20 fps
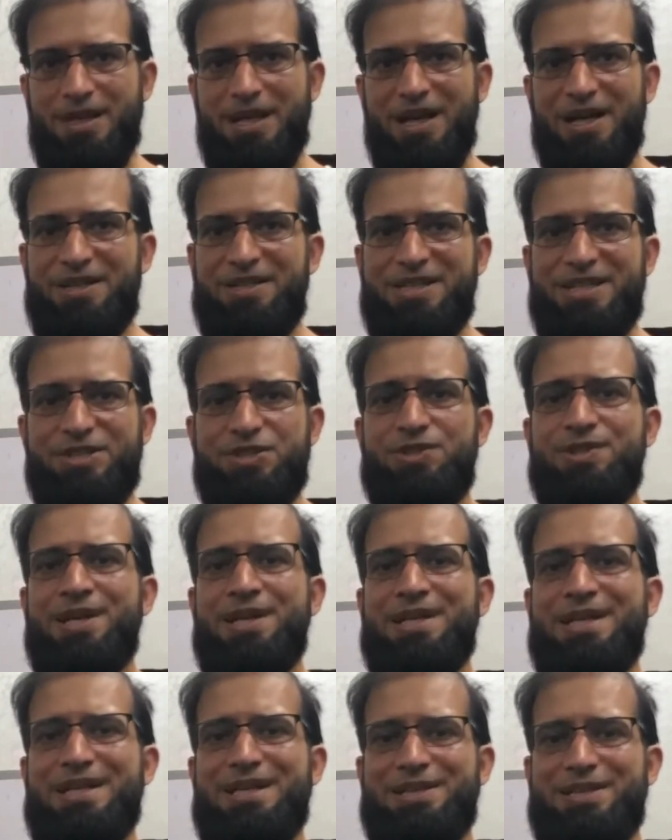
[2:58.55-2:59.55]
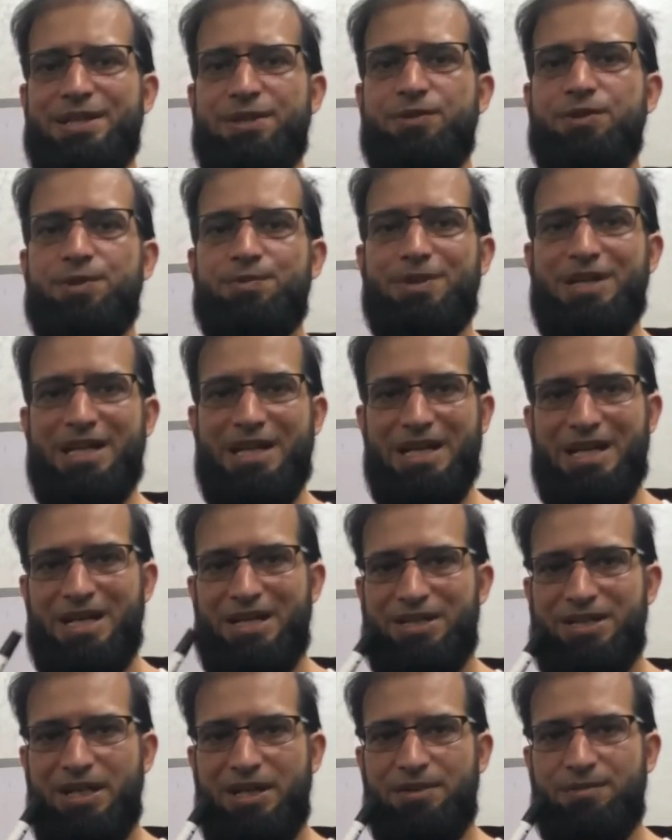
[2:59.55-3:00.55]
Additionally, there could be
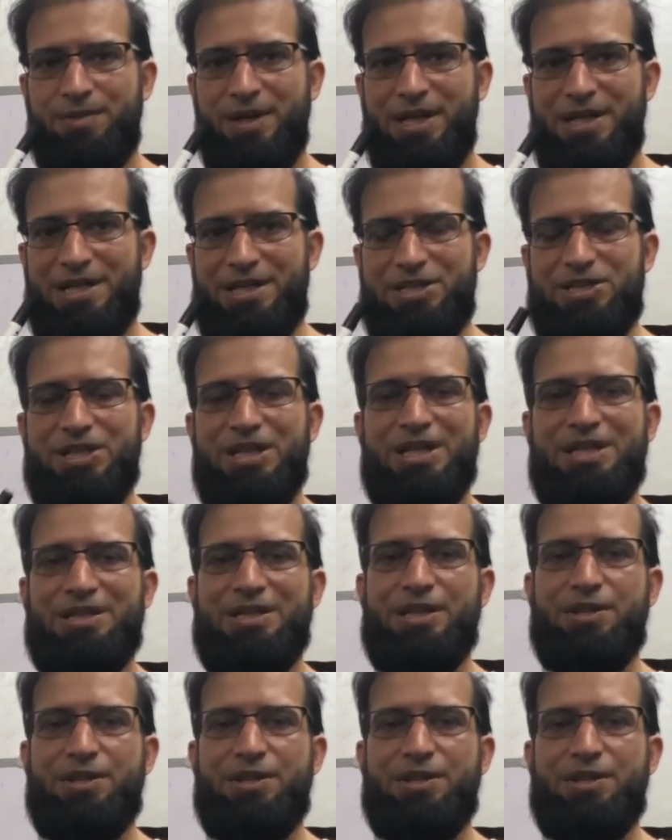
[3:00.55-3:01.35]
tongue bite, there